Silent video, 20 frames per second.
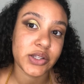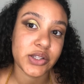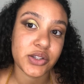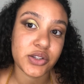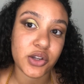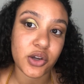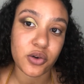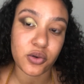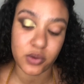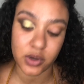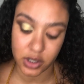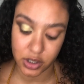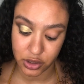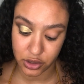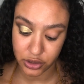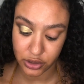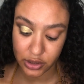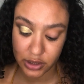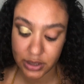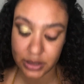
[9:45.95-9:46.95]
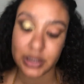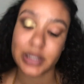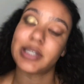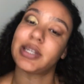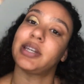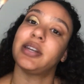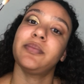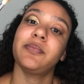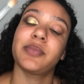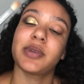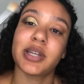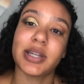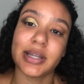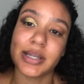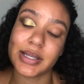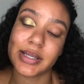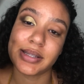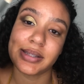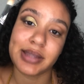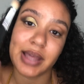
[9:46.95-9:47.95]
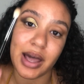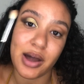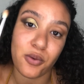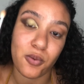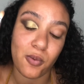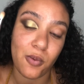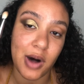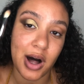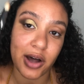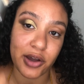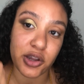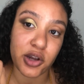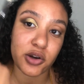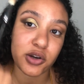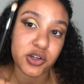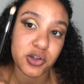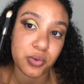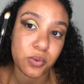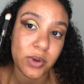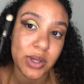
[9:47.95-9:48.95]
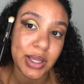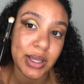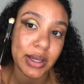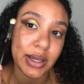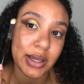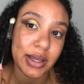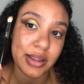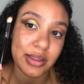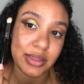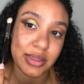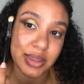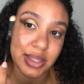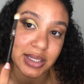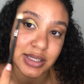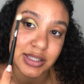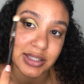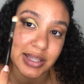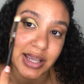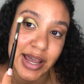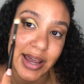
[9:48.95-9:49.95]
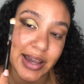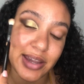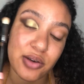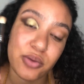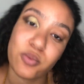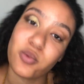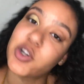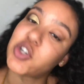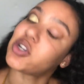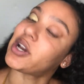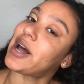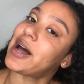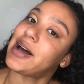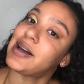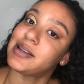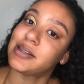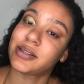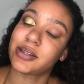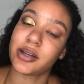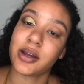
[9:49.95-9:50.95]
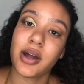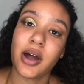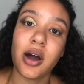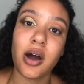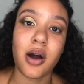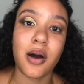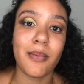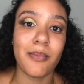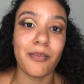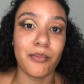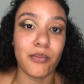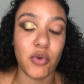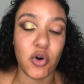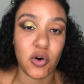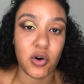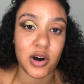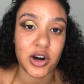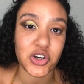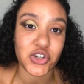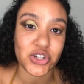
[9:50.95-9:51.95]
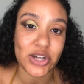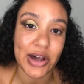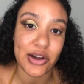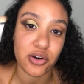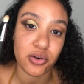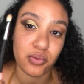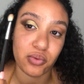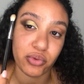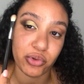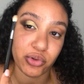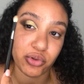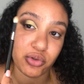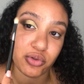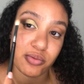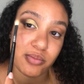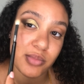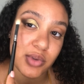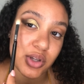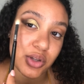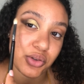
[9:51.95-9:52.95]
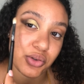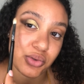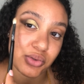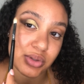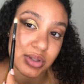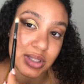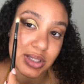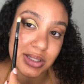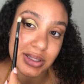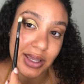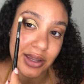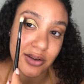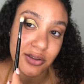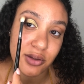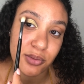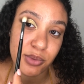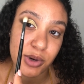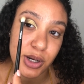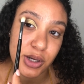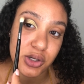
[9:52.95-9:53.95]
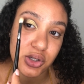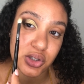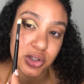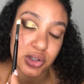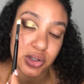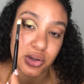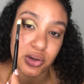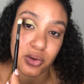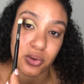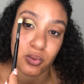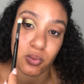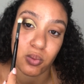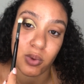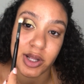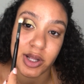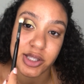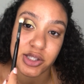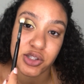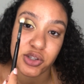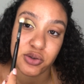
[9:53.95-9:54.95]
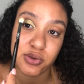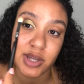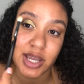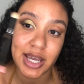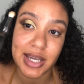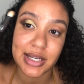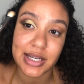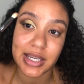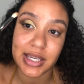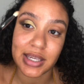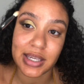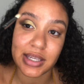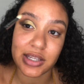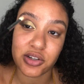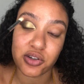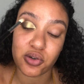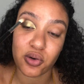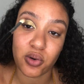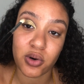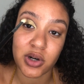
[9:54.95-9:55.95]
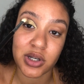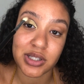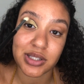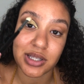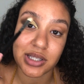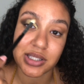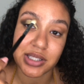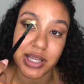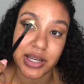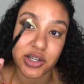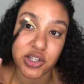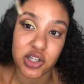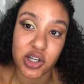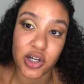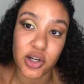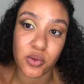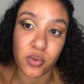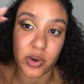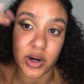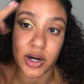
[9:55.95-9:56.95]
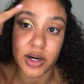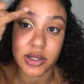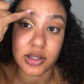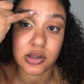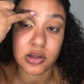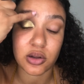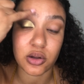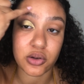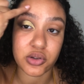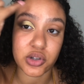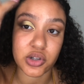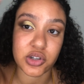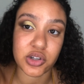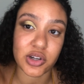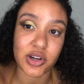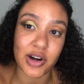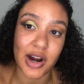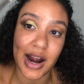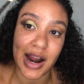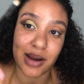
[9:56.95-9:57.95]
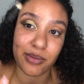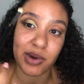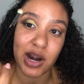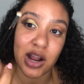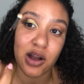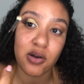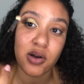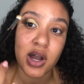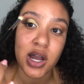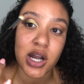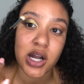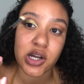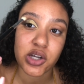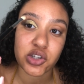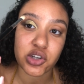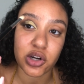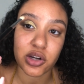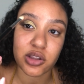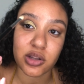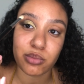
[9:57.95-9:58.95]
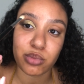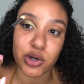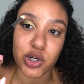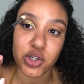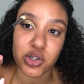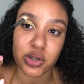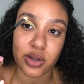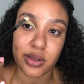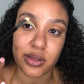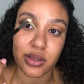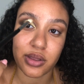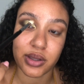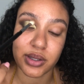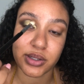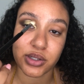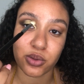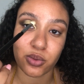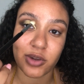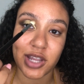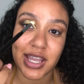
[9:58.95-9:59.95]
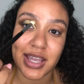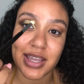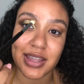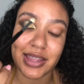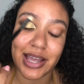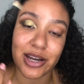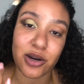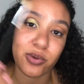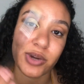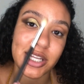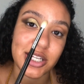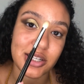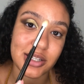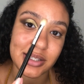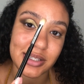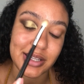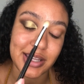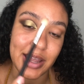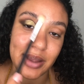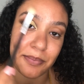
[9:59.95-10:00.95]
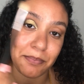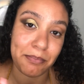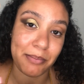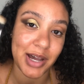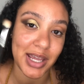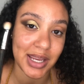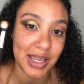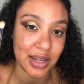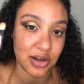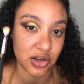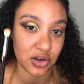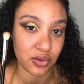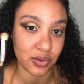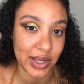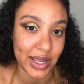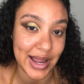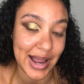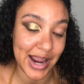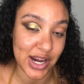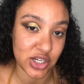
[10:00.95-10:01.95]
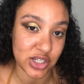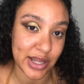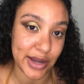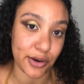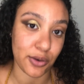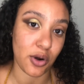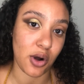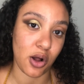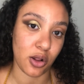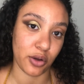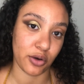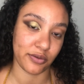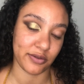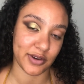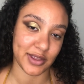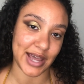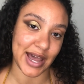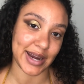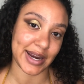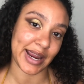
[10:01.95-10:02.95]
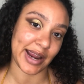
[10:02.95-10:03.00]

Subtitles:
So a good tip is that while you're doing this side, which has more shadow room, use this side of the brush. Once you get towards the center where it's closer to your eyebrow. Turn the brush this way, that way it doesn't get muddy and you don't get eyeshadow all over that